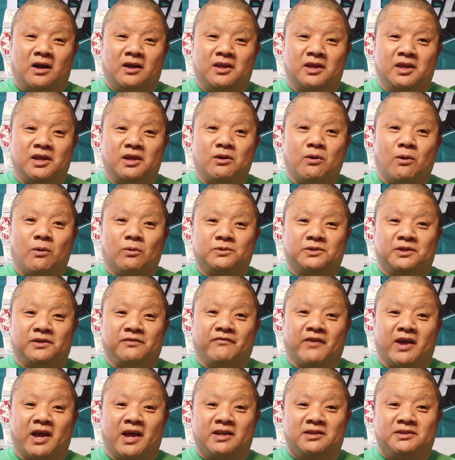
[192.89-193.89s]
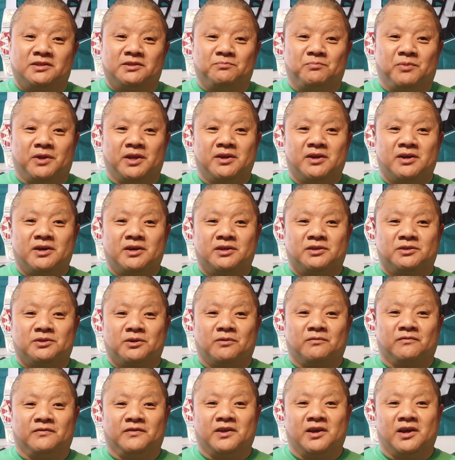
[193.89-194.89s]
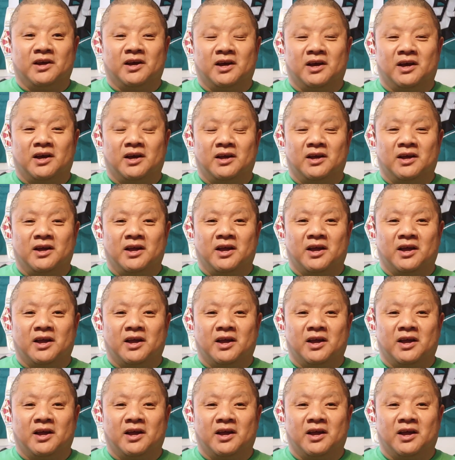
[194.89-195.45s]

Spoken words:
Eagles events because of the